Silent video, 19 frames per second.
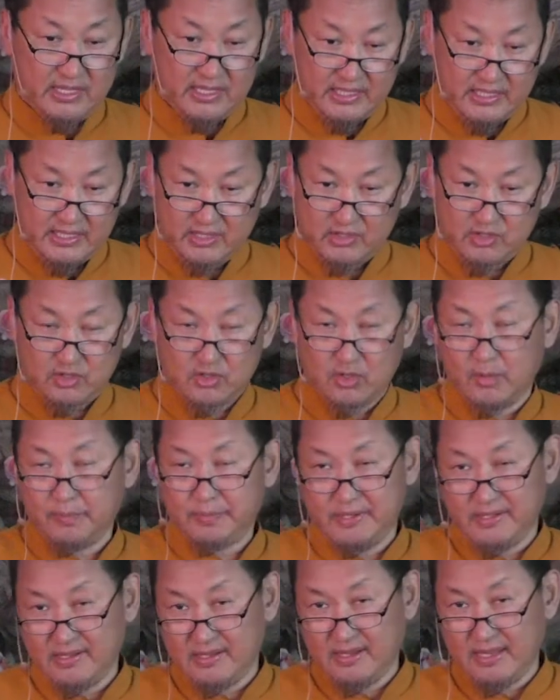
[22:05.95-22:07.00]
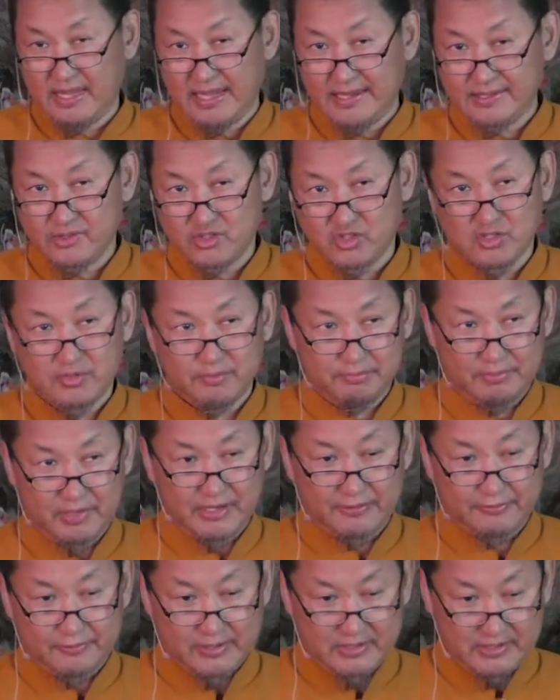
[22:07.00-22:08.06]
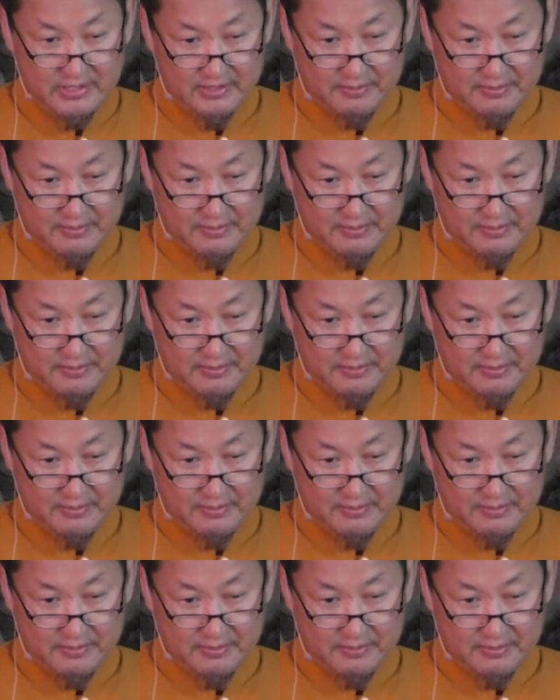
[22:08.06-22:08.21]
he stopped in the lunch, breakfast,